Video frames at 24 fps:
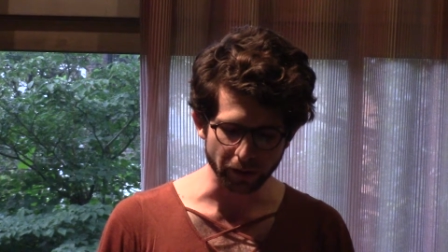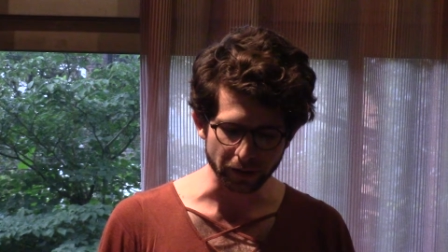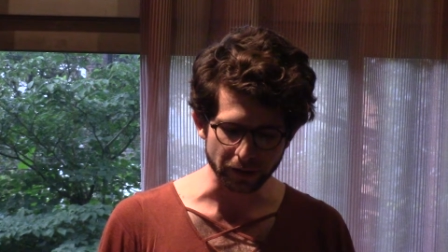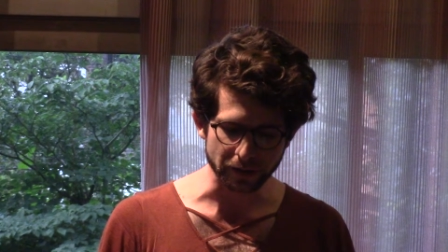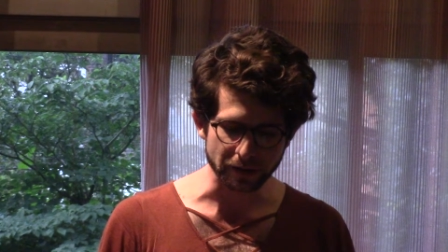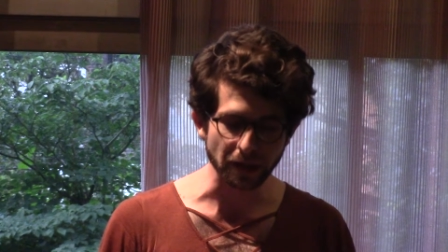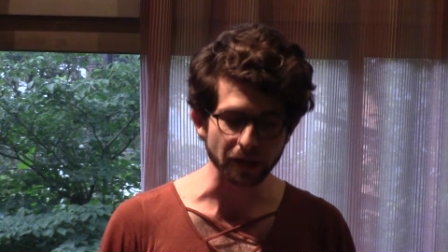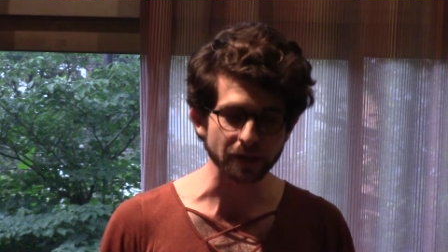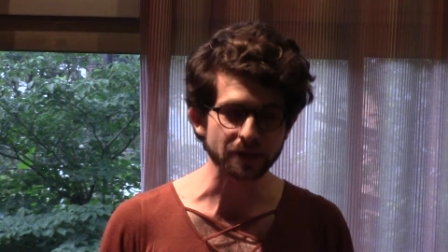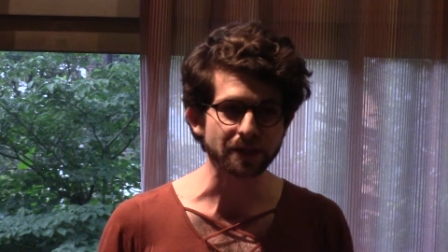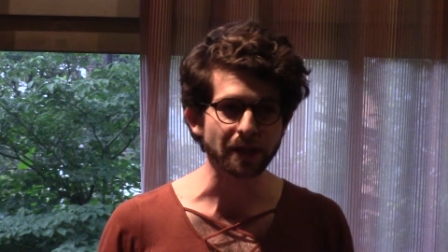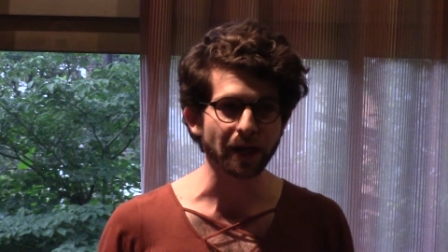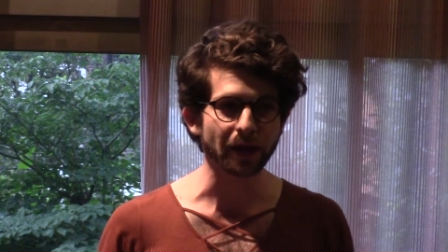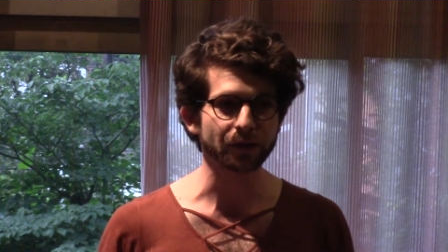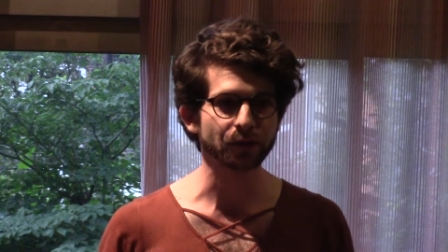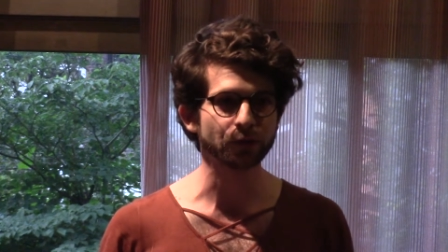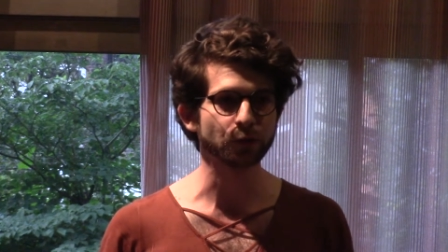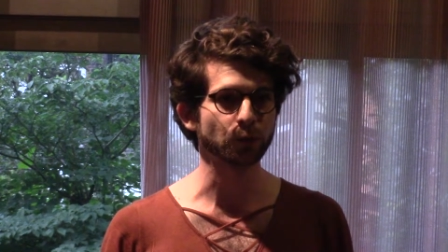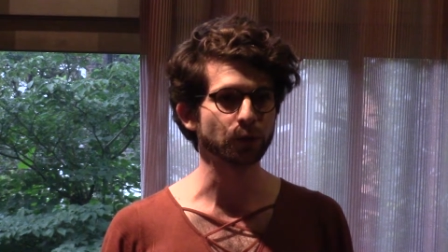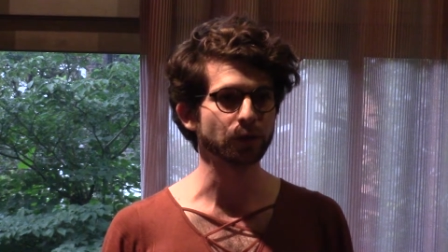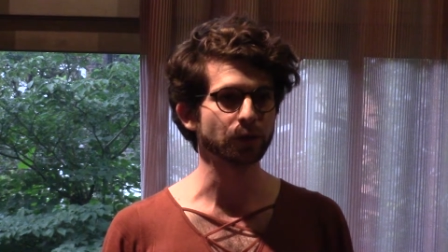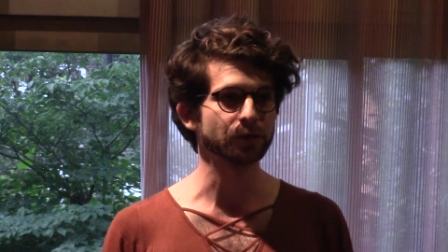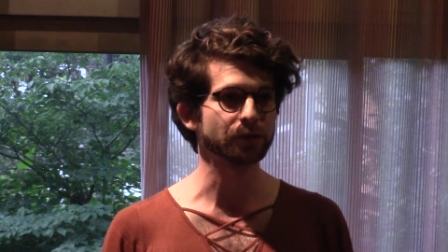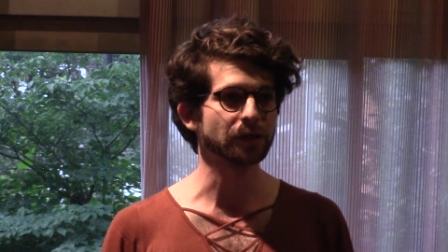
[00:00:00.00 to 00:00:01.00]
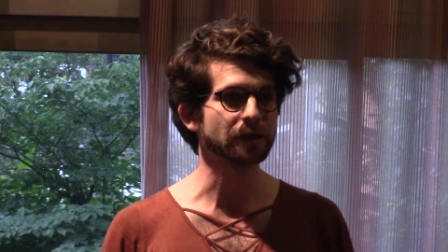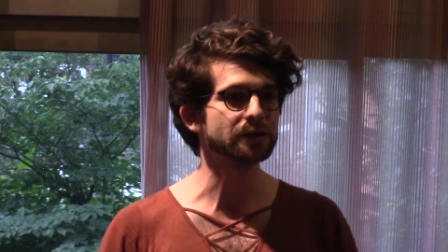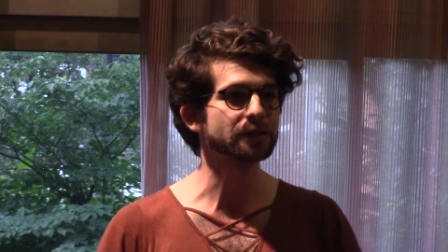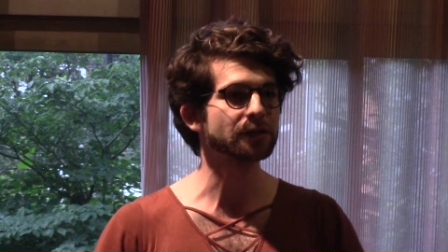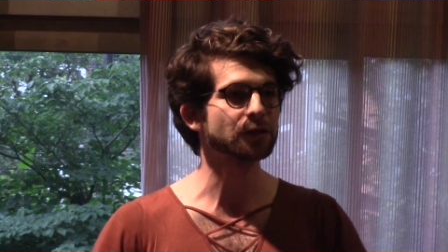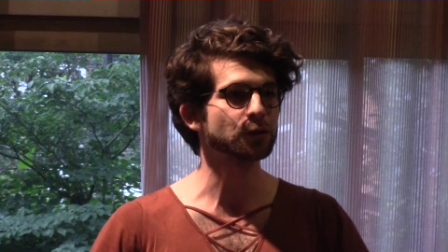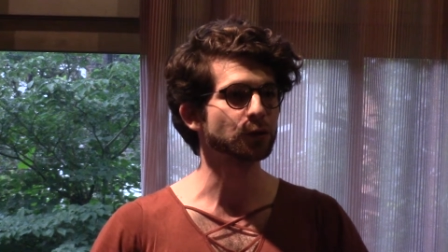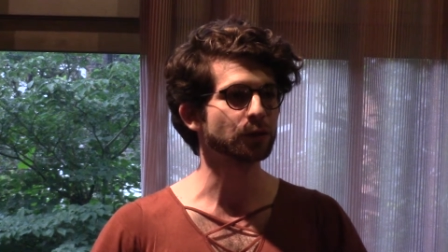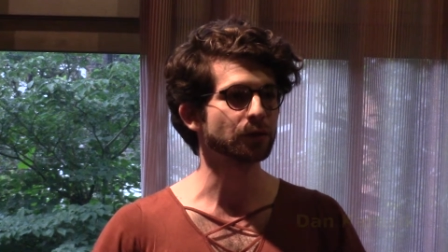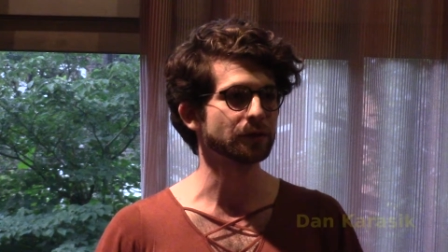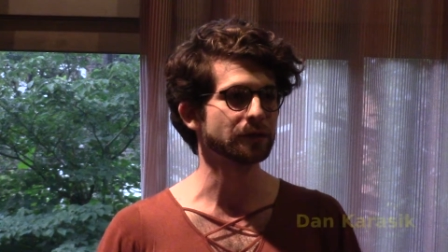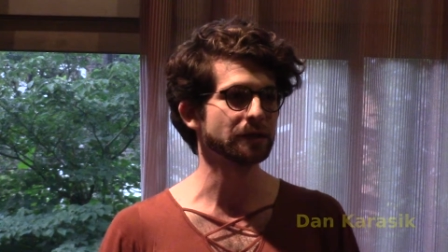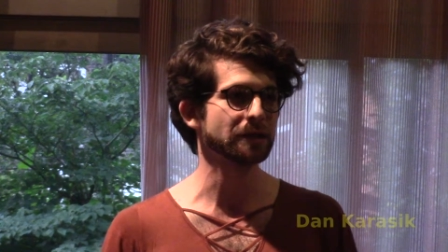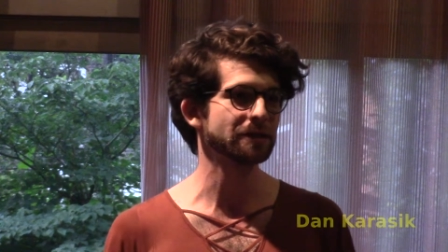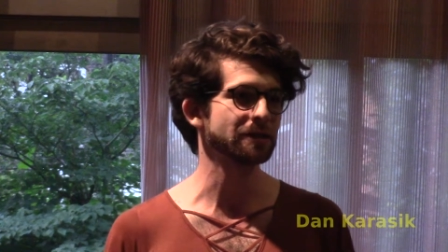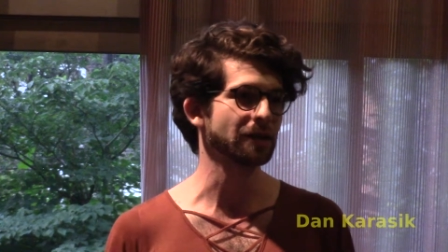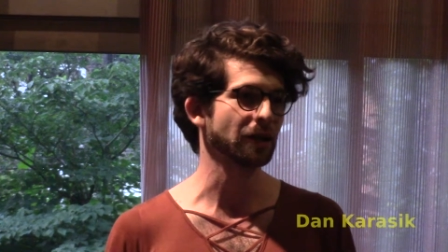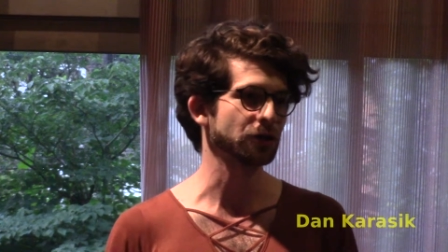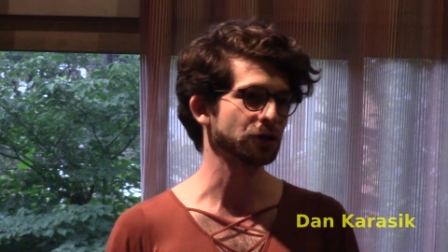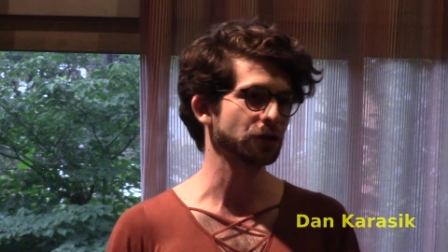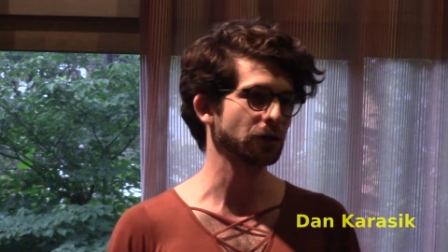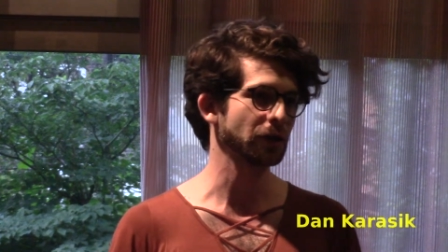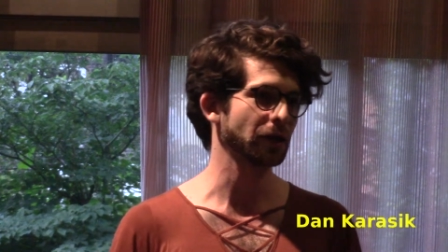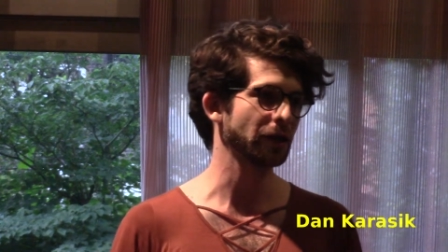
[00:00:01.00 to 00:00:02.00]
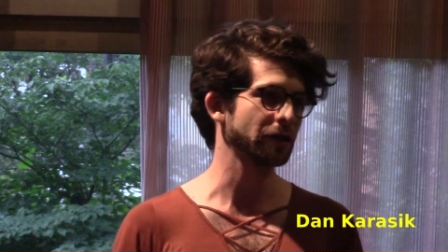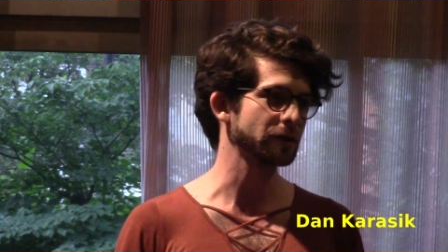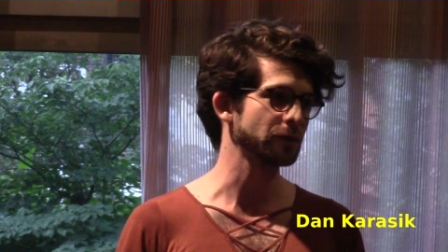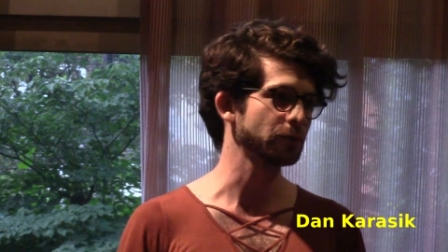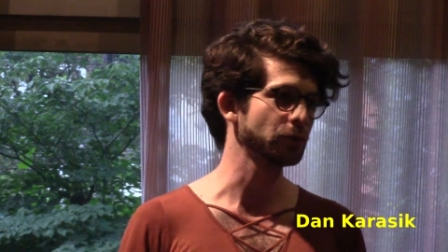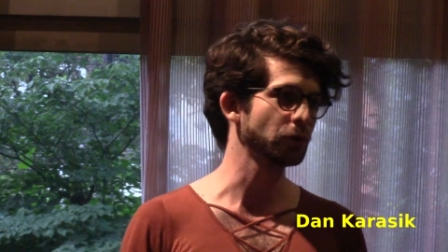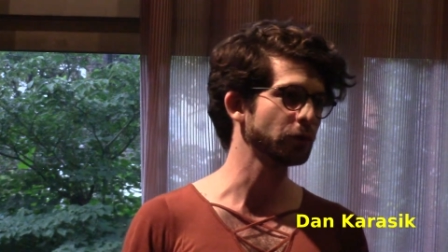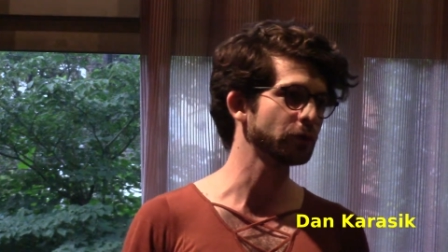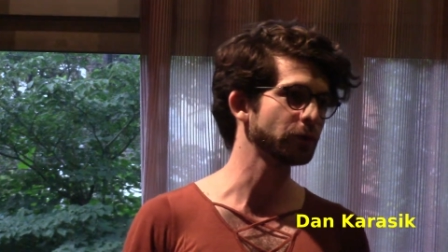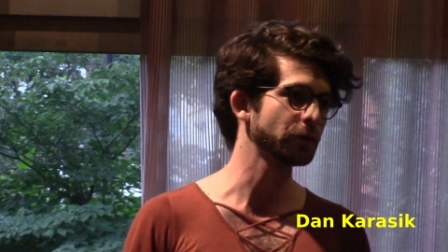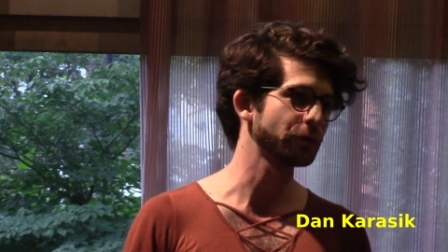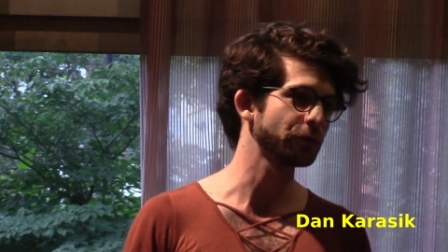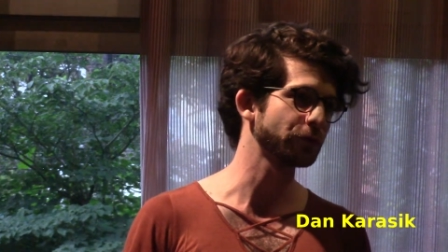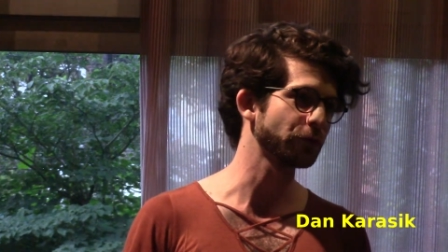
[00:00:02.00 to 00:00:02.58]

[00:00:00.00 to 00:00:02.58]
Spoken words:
does the sort of decentralized movement